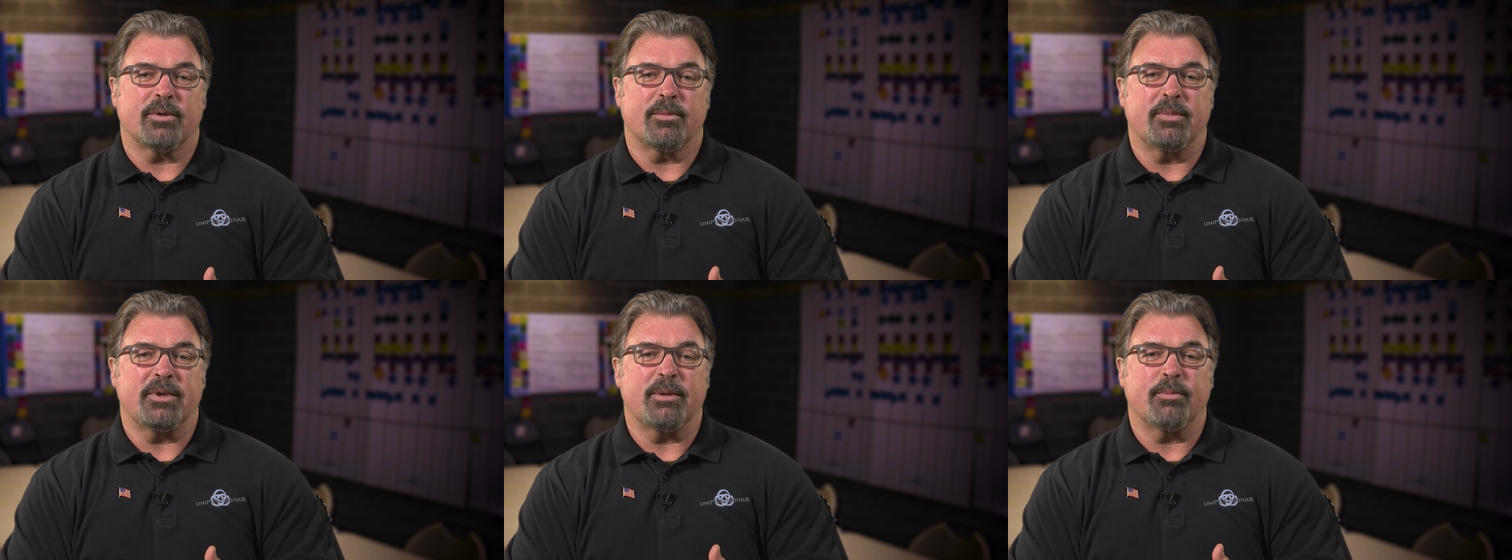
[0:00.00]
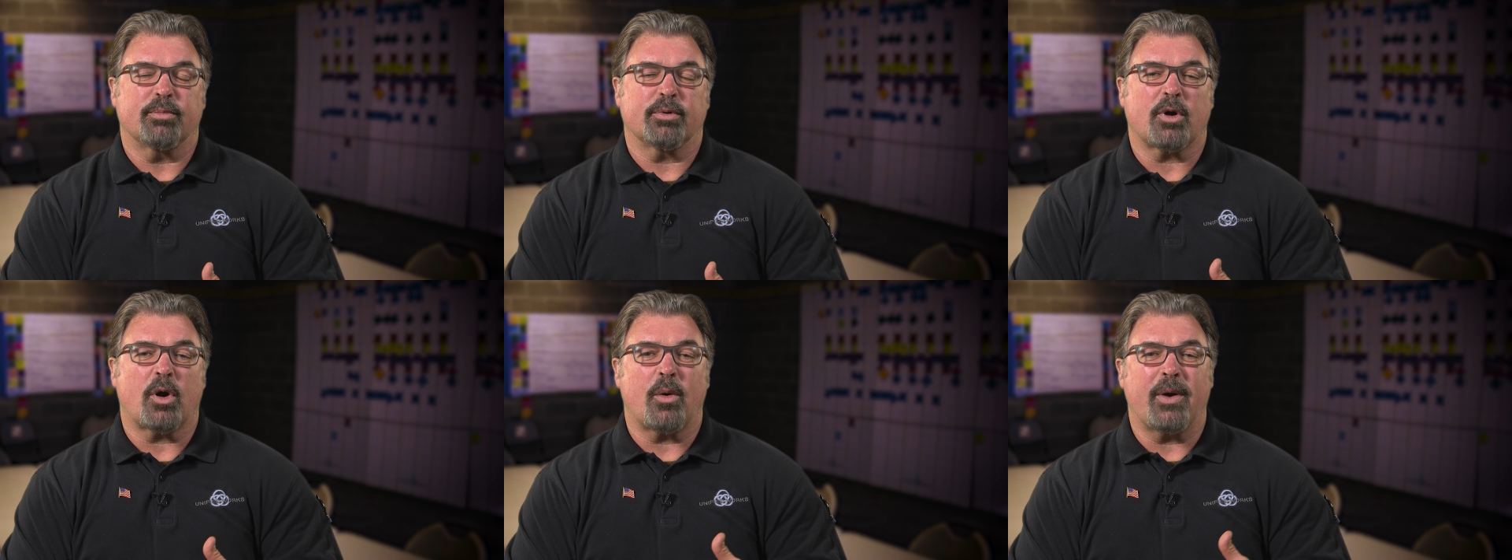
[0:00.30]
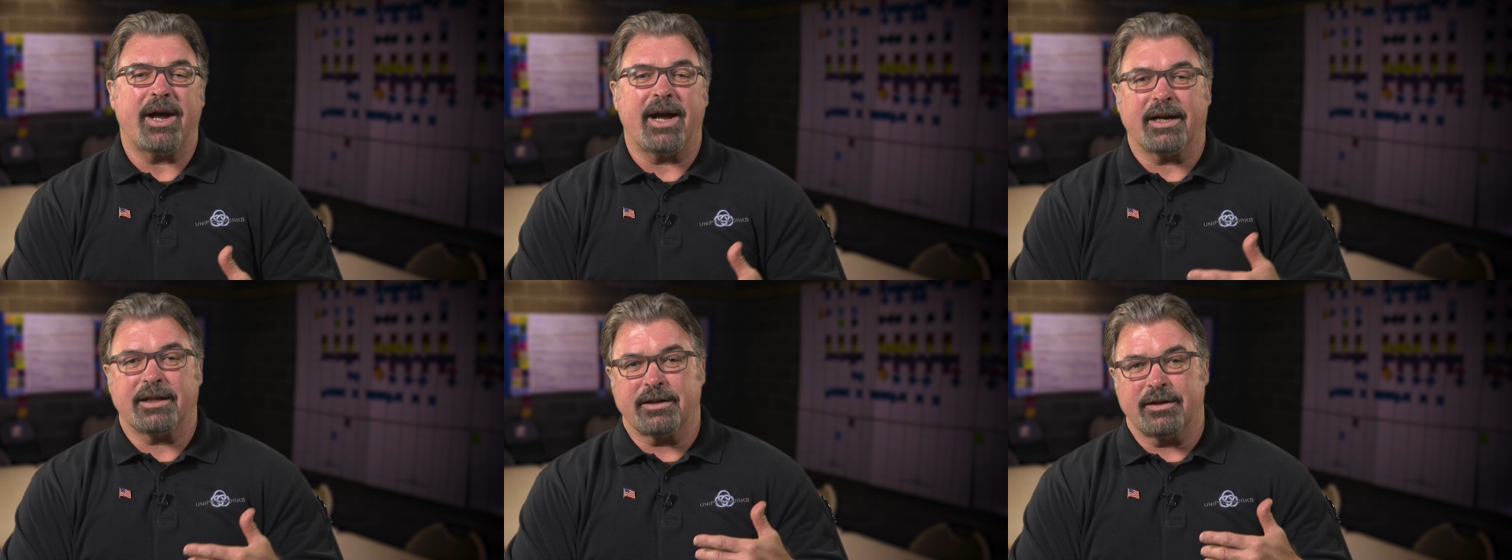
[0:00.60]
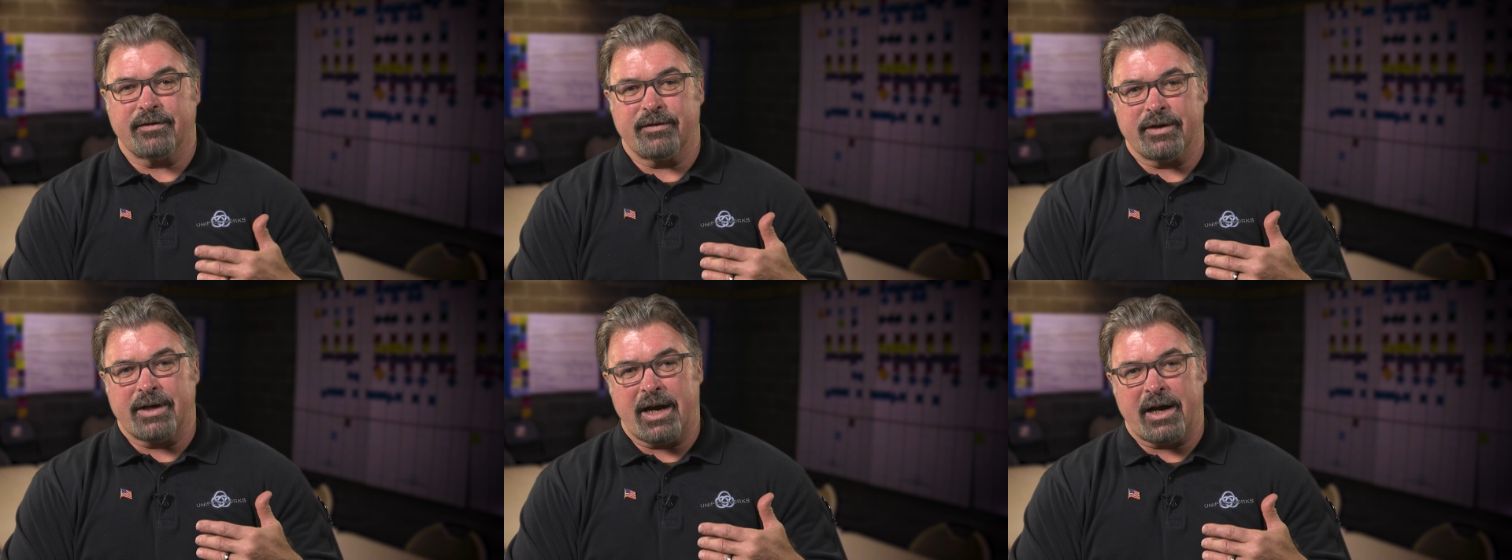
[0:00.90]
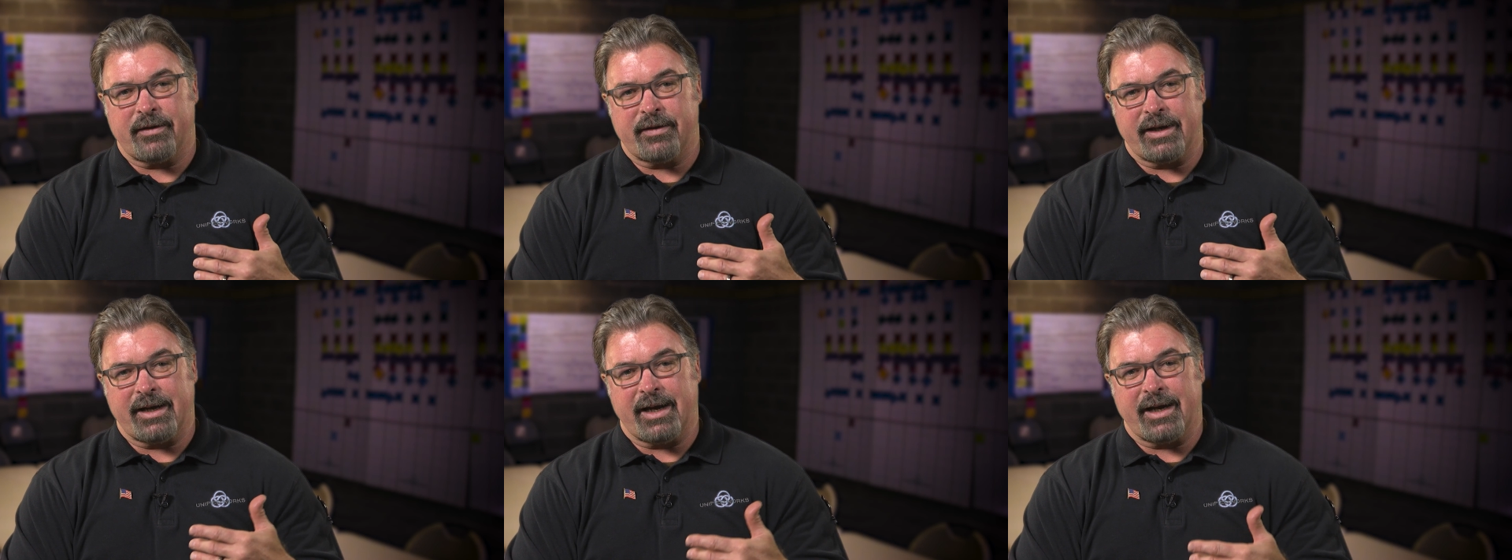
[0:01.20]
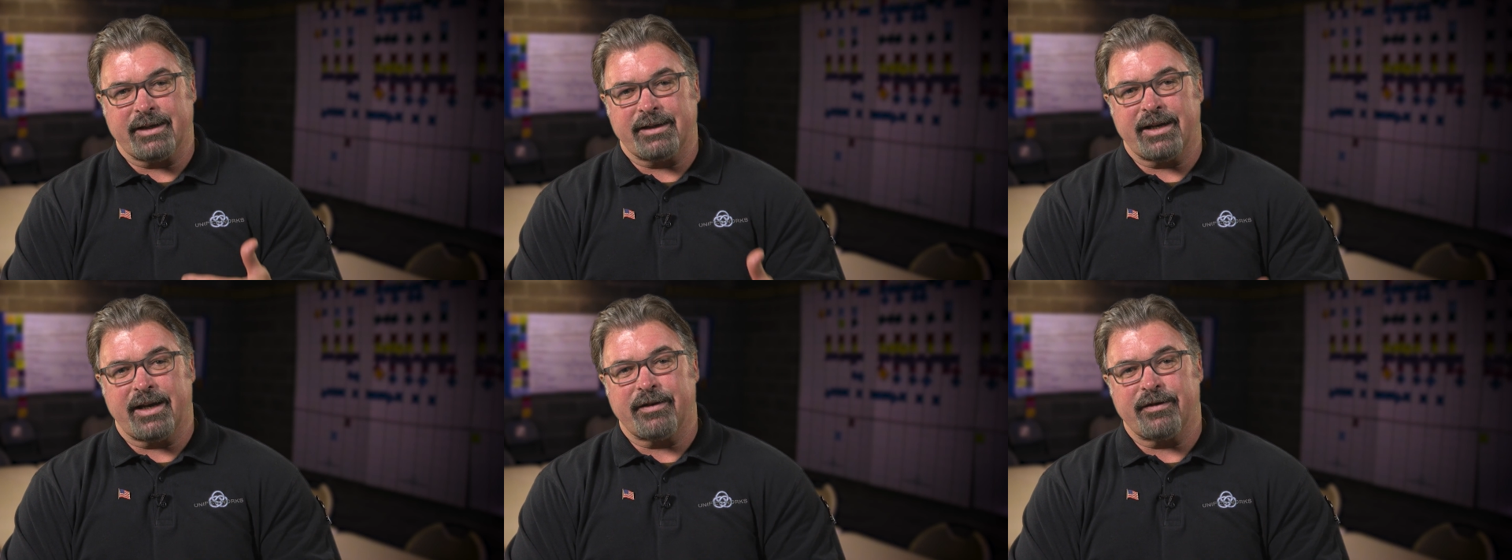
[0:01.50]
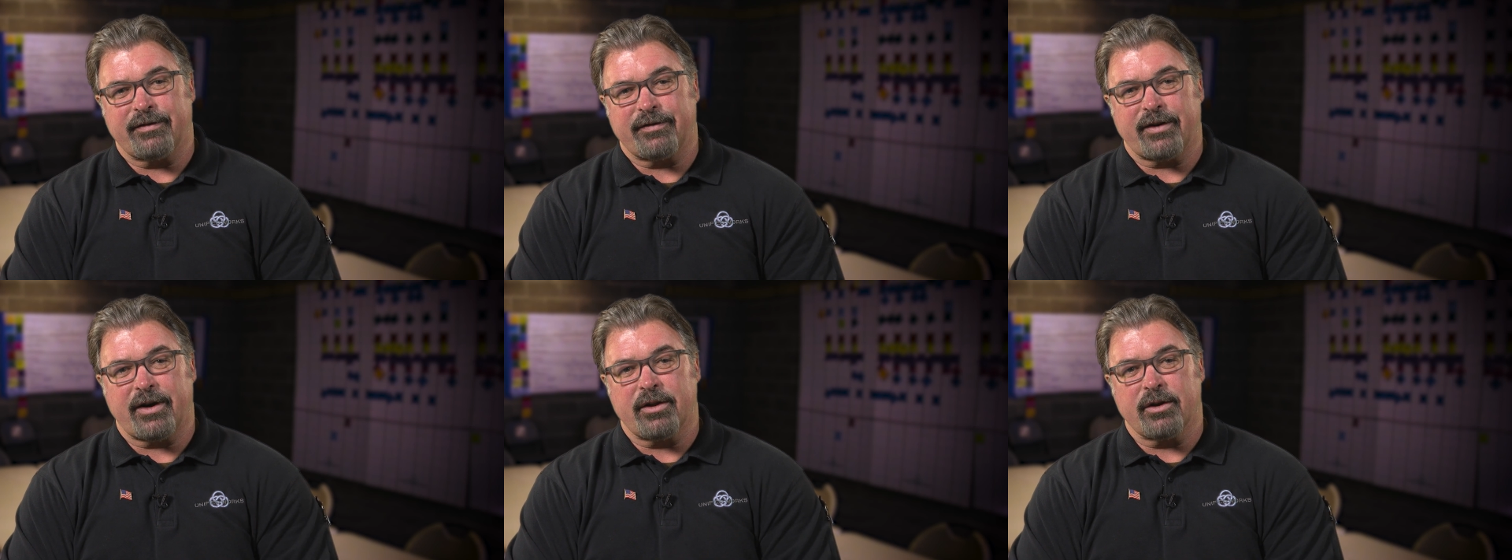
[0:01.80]
to be proactive in how they
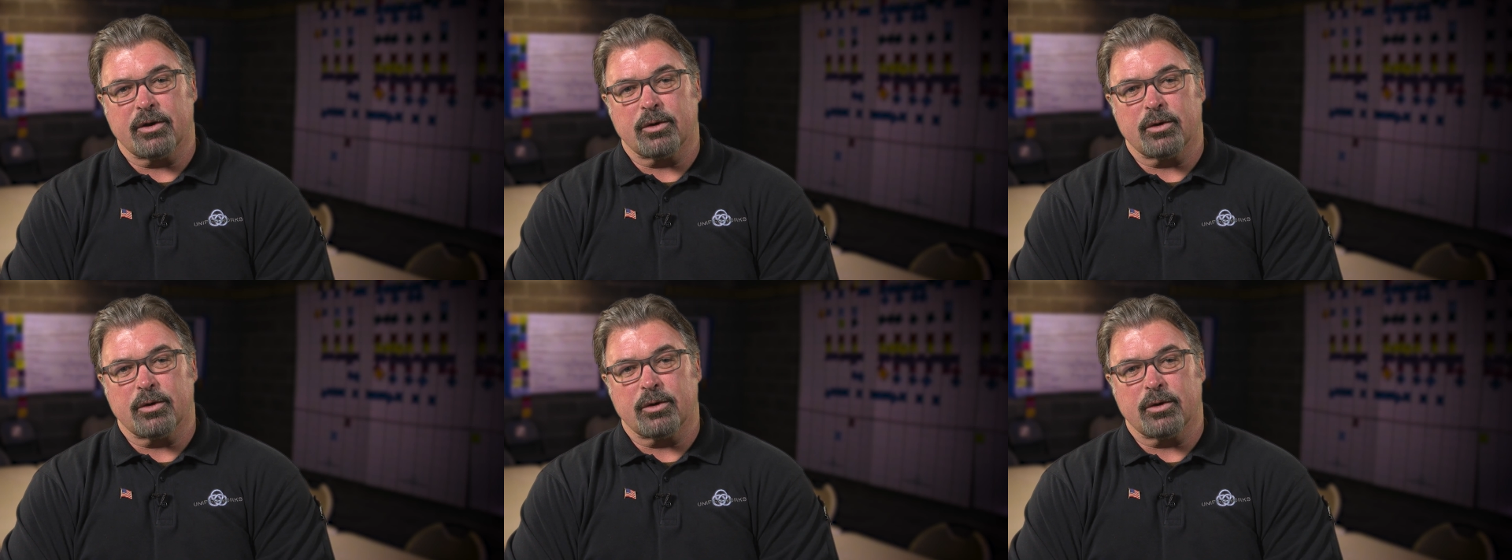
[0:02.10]
identify